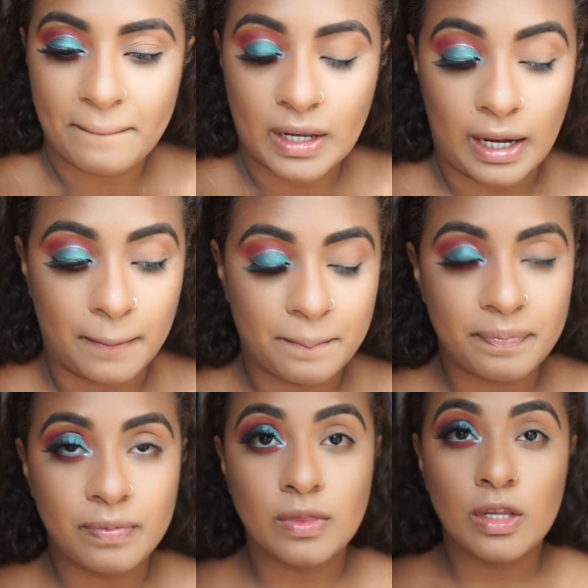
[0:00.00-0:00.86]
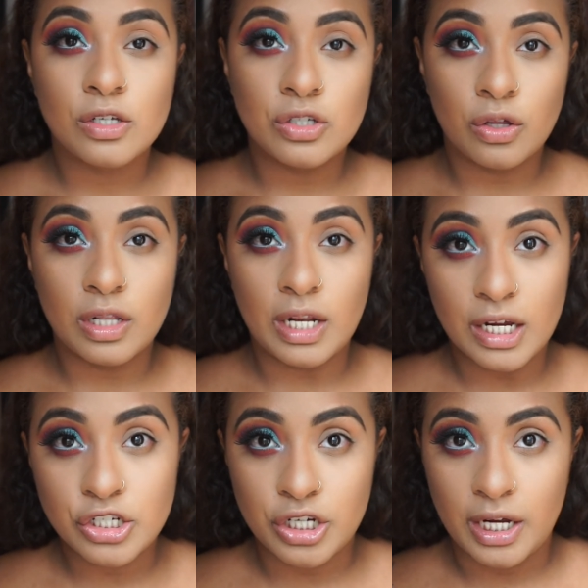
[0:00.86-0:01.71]
Okay, so the
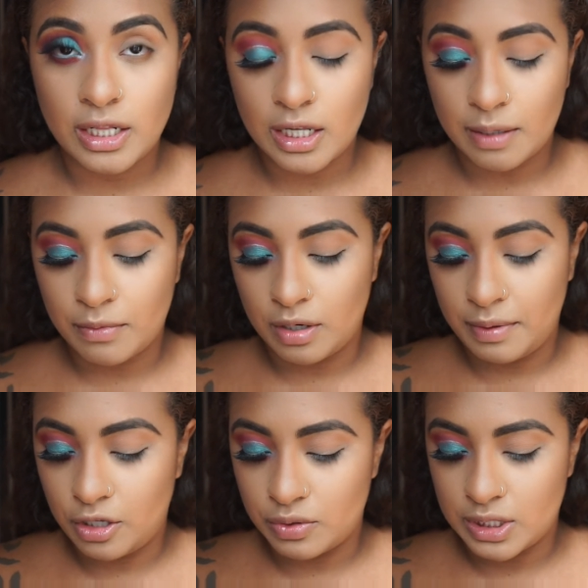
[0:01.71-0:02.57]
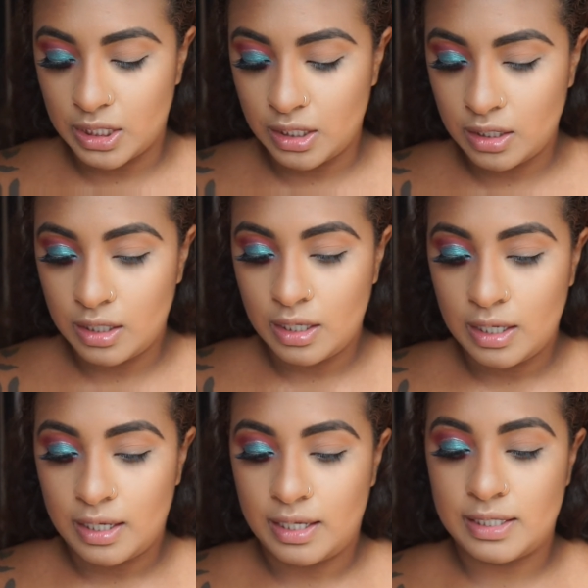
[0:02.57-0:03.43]
next shade that I'm going to be using
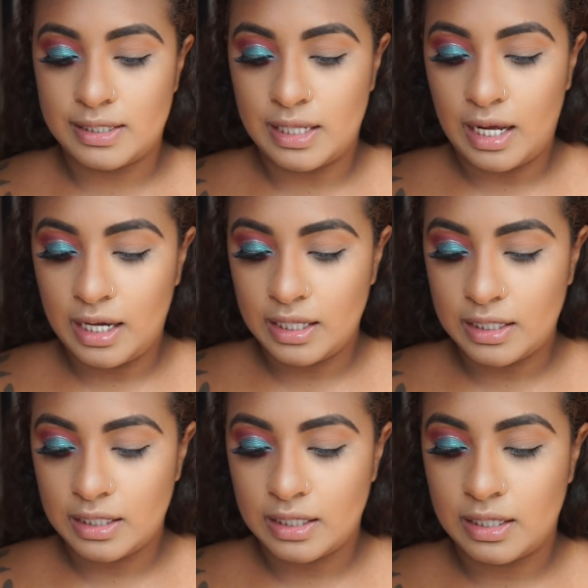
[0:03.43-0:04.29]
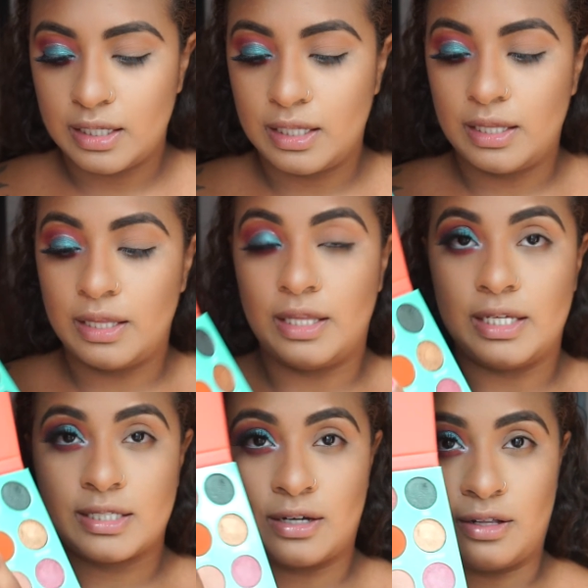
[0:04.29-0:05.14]
is not
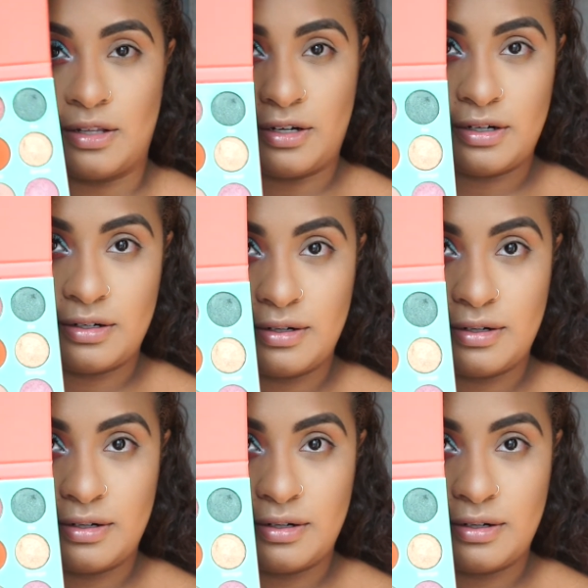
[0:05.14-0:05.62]
this color.